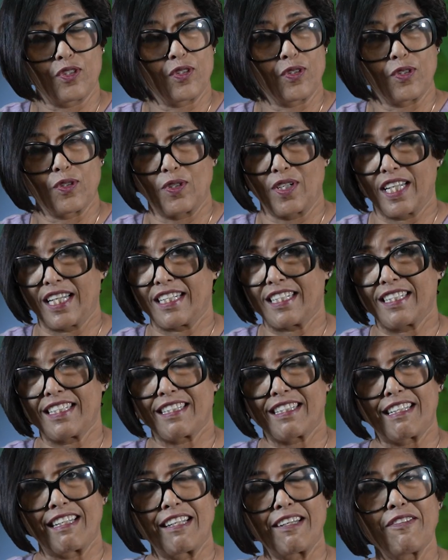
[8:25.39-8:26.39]
So let
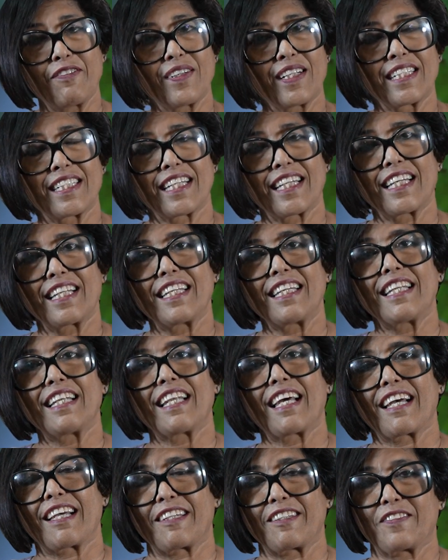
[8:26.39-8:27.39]
us live our daily
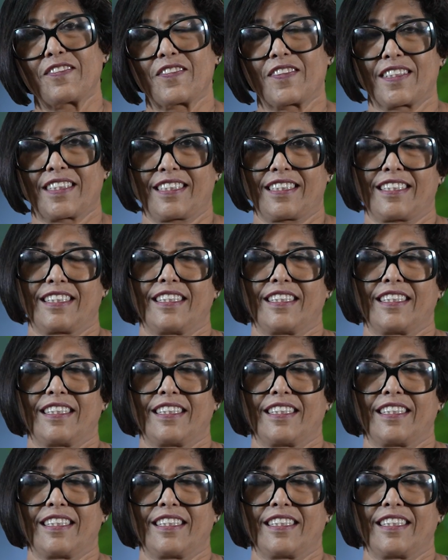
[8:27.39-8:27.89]
lives